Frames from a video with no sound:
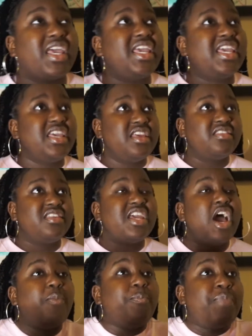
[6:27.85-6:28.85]
he is the
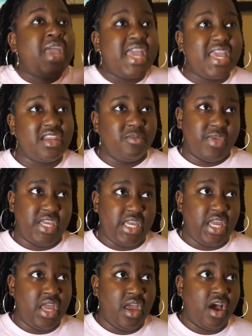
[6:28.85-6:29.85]
epitome
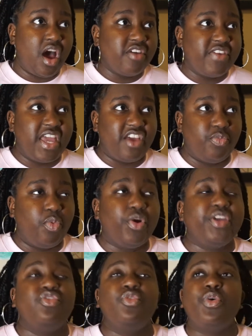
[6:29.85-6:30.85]
of an F-boy,
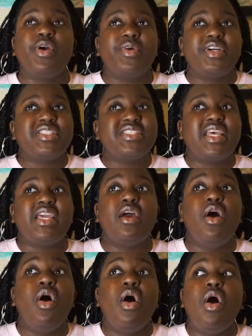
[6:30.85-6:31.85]
to a point where it's like,
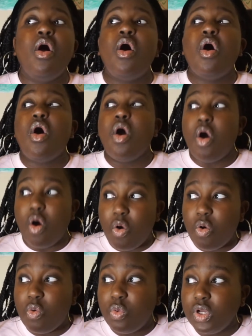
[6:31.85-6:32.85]

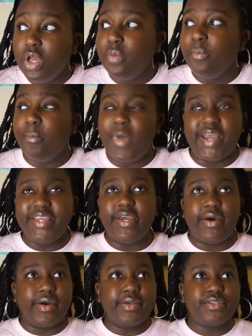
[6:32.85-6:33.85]
oh my
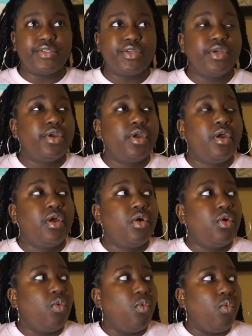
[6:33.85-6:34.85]
gosh.
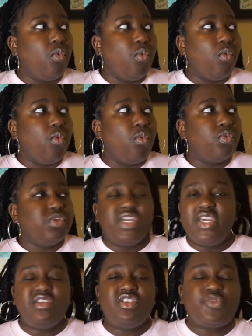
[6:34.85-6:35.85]
Did
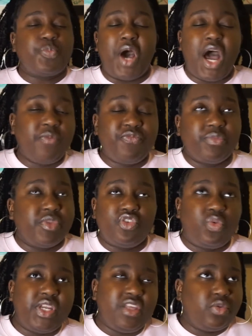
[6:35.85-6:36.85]
he just pop from the
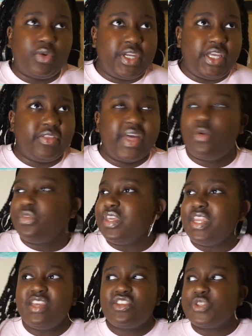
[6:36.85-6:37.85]
2020? Like, did
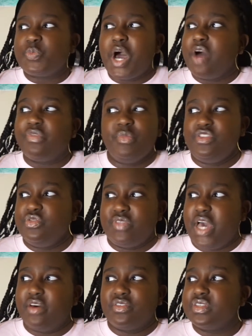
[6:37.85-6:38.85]
he just pop from the
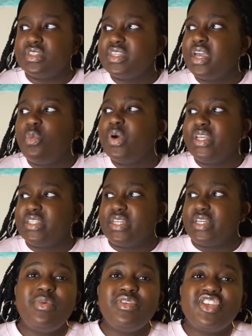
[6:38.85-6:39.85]
2000s? Like, what is
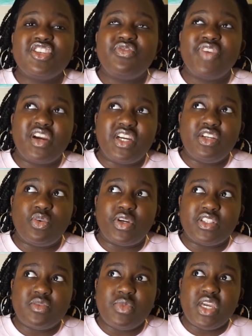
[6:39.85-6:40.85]
this? It was just very
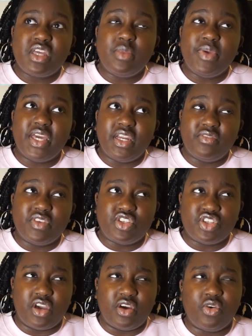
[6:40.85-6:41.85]
annoying to me in the beginning of the
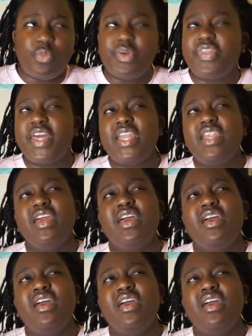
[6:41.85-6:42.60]
show, but then